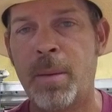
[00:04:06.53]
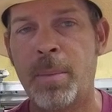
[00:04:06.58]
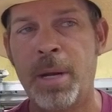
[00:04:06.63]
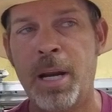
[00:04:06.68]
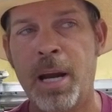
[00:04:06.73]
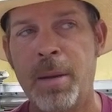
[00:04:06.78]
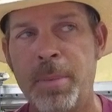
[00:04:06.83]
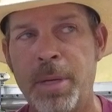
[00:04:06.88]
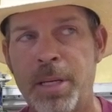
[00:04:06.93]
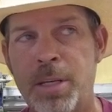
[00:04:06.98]
I
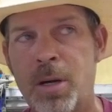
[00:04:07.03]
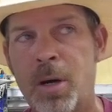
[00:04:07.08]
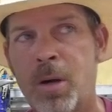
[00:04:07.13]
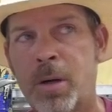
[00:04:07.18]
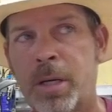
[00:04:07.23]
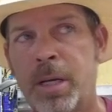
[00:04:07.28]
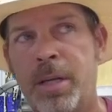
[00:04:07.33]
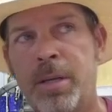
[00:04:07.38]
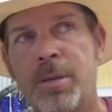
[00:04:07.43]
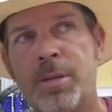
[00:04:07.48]
mean, I'd be
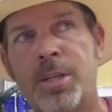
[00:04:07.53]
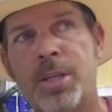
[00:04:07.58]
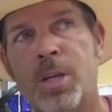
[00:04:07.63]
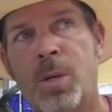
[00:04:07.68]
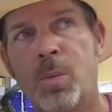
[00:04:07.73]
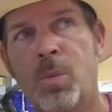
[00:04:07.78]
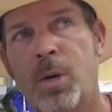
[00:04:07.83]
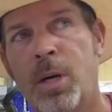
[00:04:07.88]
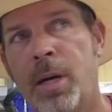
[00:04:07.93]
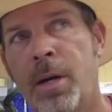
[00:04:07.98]
talking
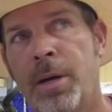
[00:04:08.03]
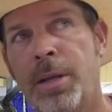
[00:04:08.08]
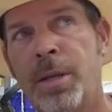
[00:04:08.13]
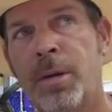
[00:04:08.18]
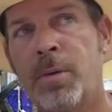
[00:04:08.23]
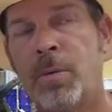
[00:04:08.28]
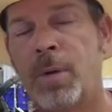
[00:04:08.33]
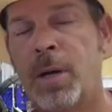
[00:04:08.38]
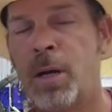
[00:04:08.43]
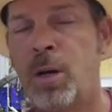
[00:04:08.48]
somewhere in
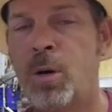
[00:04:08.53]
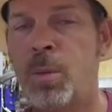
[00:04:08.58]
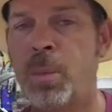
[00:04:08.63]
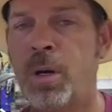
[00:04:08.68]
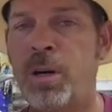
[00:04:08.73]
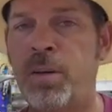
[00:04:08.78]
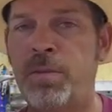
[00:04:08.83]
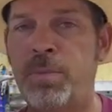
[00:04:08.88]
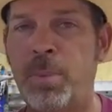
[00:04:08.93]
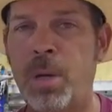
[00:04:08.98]
the realm
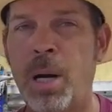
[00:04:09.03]
of